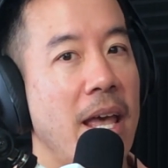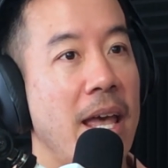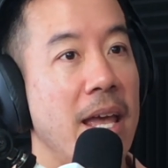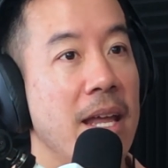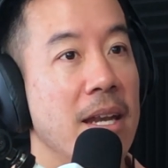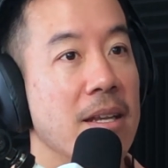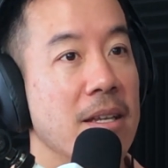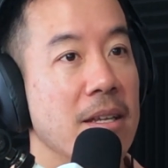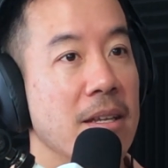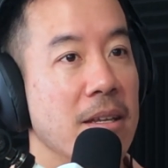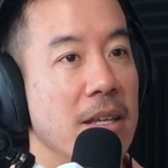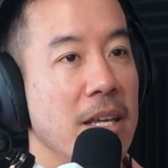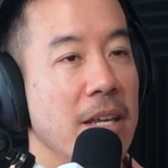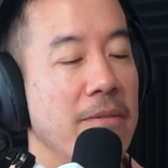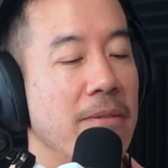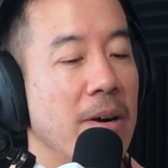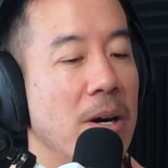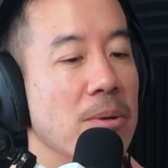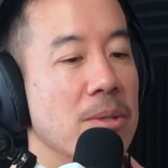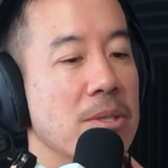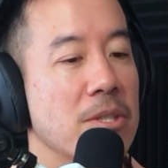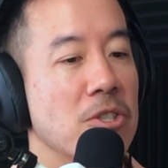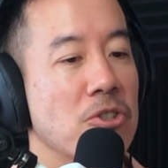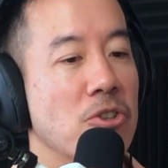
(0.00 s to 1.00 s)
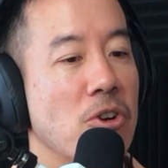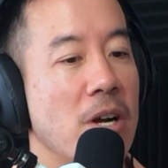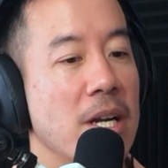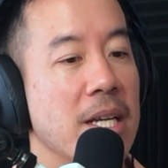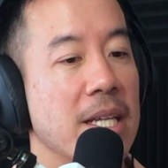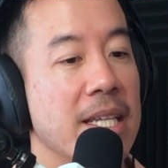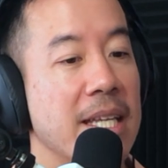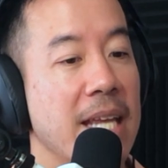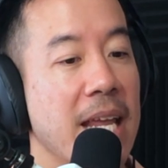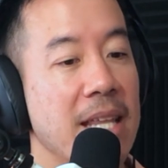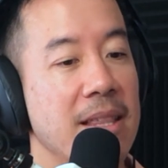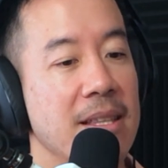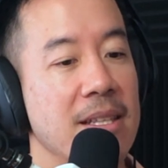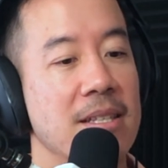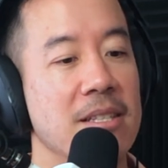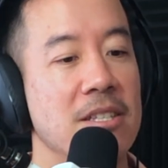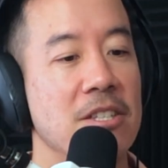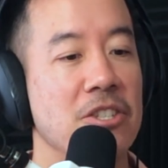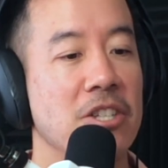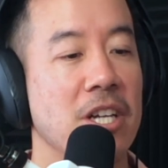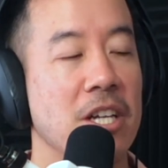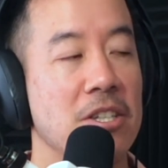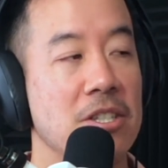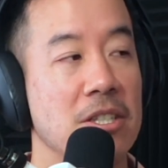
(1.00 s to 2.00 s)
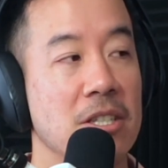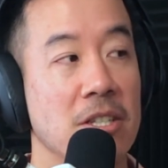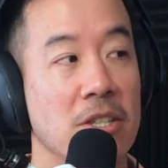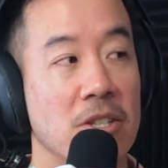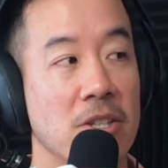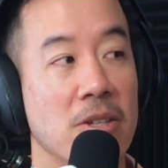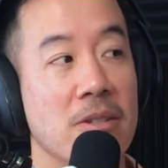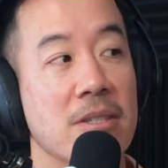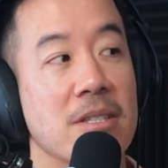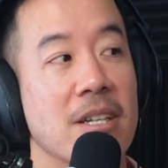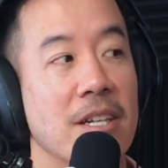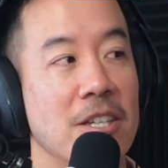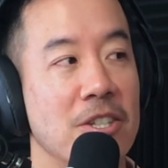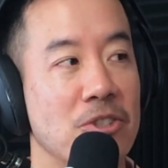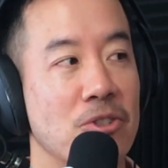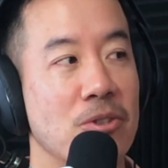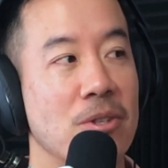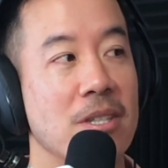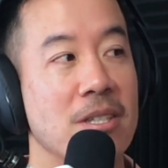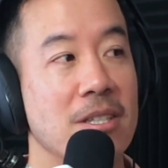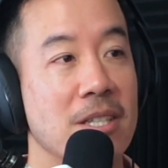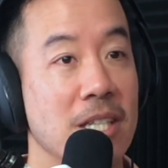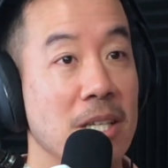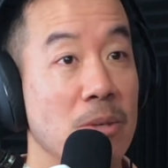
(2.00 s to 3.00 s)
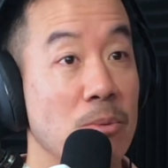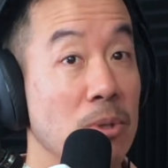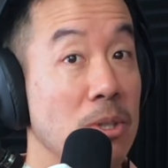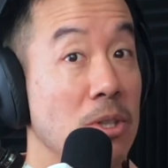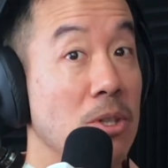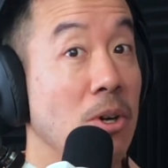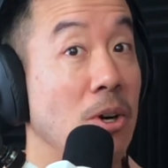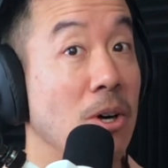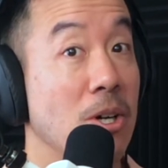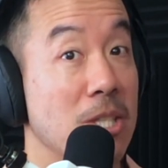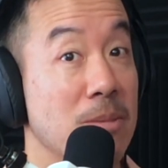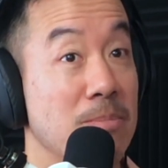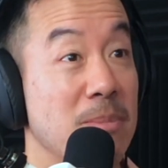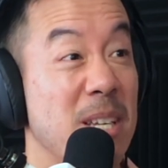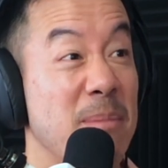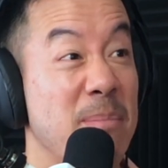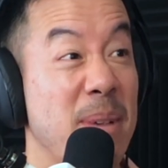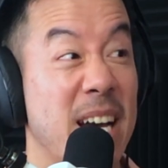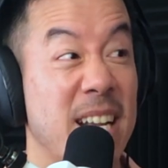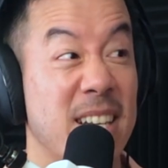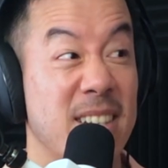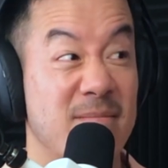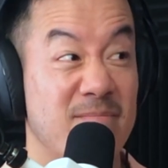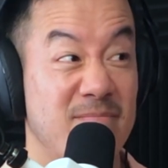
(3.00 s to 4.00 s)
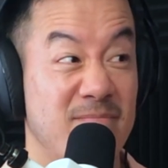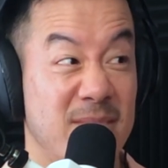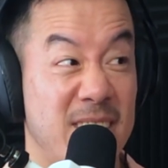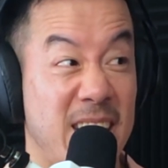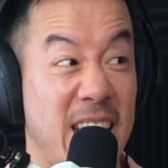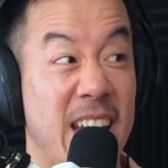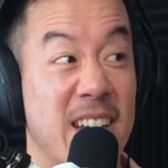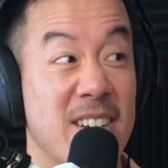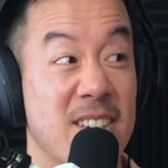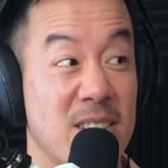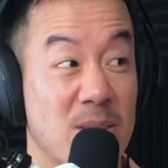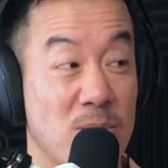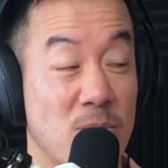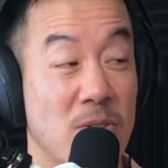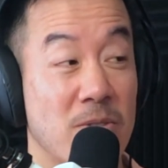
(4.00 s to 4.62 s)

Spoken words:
And if I was to try and get this injection in those countries, it would cost me about 10 to